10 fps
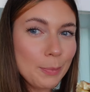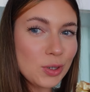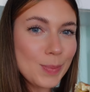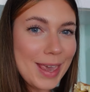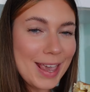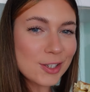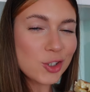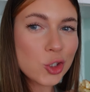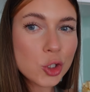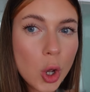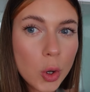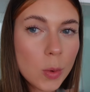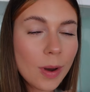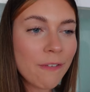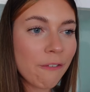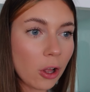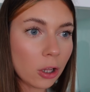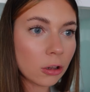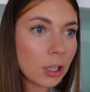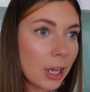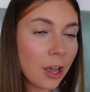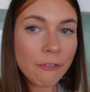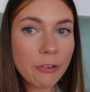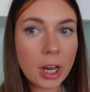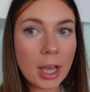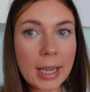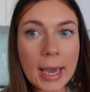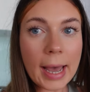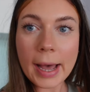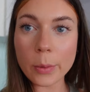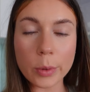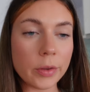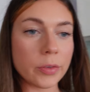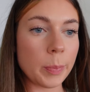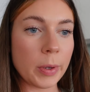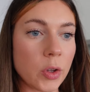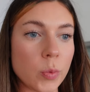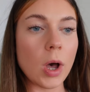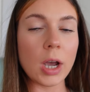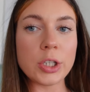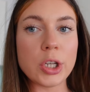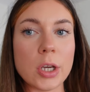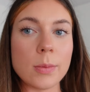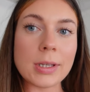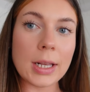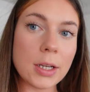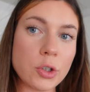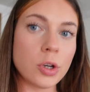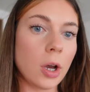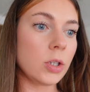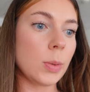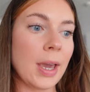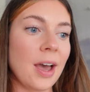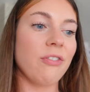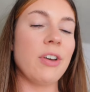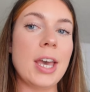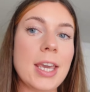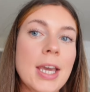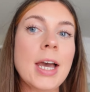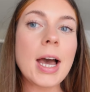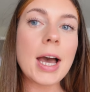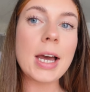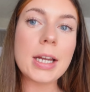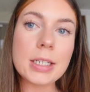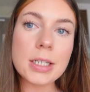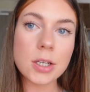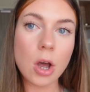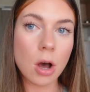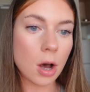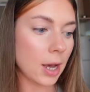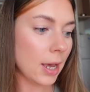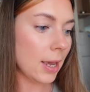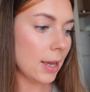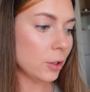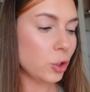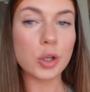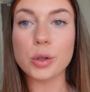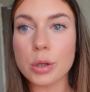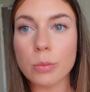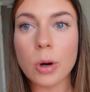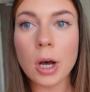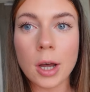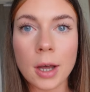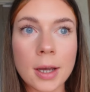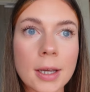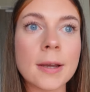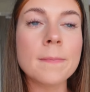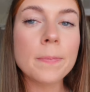just be so full for like hours, because what I do is I literally go to a cafe and I do some work,